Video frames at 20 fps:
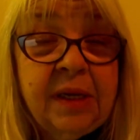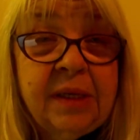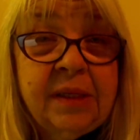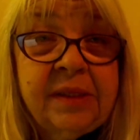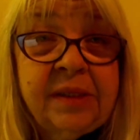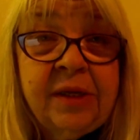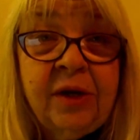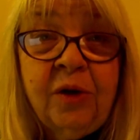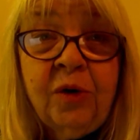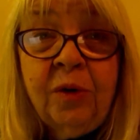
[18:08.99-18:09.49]

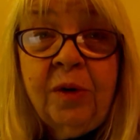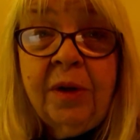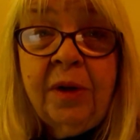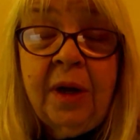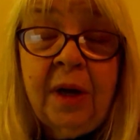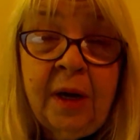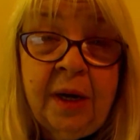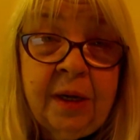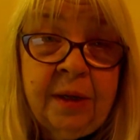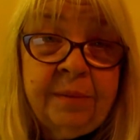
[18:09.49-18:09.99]
So,
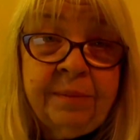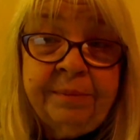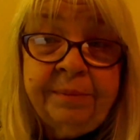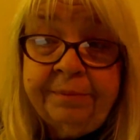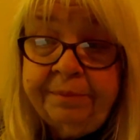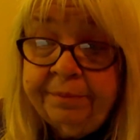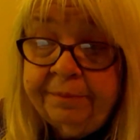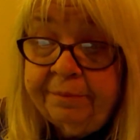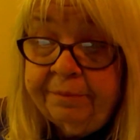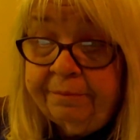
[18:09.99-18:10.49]
um,
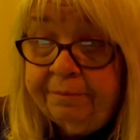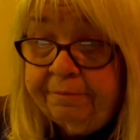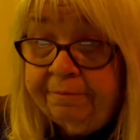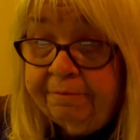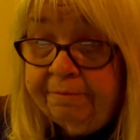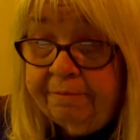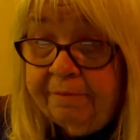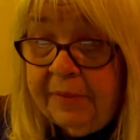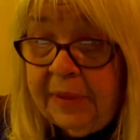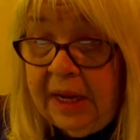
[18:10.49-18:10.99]

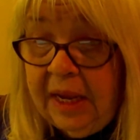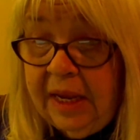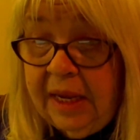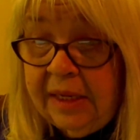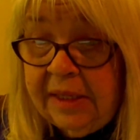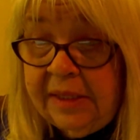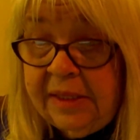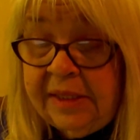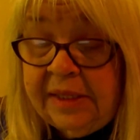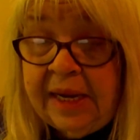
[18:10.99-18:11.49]

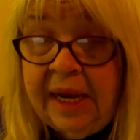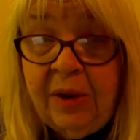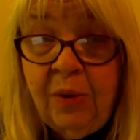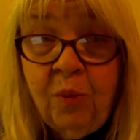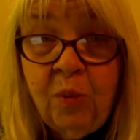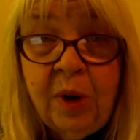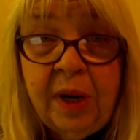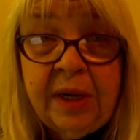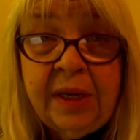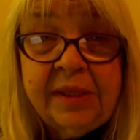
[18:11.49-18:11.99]
day
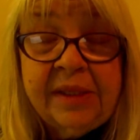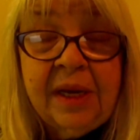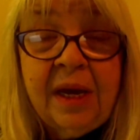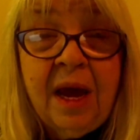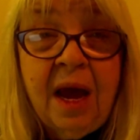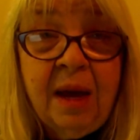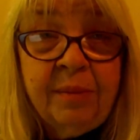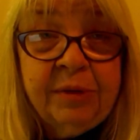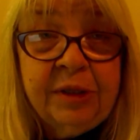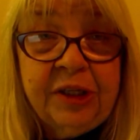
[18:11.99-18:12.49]
one is
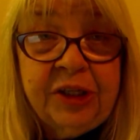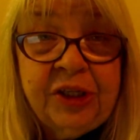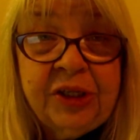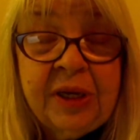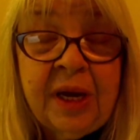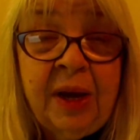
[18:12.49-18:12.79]
accomplished.